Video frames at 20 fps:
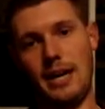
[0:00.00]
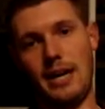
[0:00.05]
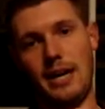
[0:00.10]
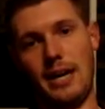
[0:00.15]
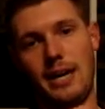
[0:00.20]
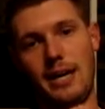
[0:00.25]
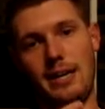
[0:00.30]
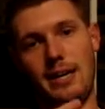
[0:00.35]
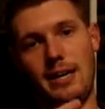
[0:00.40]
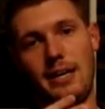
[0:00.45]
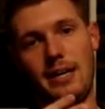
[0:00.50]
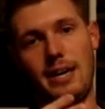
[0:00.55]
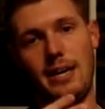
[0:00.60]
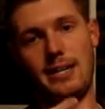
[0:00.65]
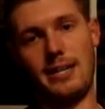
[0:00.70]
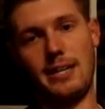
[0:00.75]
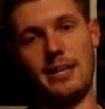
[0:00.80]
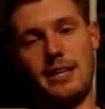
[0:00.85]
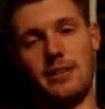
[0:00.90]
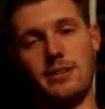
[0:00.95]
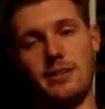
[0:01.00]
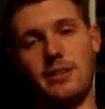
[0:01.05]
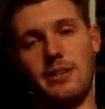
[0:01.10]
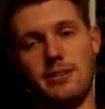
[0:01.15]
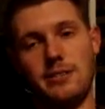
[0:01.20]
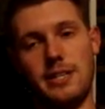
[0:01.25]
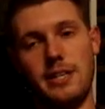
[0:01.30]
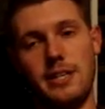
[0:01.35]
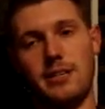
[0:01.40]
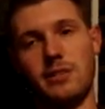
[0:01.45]
And
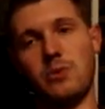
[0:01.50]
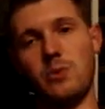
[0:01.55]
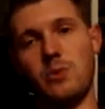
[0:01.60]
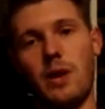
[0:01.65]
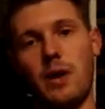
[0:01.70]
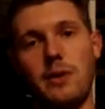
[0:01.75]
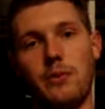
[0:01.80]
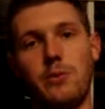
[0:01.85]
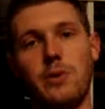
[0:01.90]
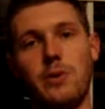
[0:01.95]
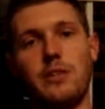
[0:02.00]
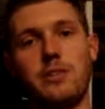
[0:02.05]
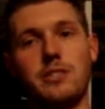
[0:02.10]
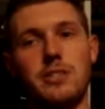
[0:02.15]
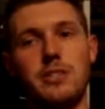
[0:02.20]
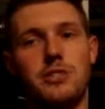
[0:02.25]
getting the right renters,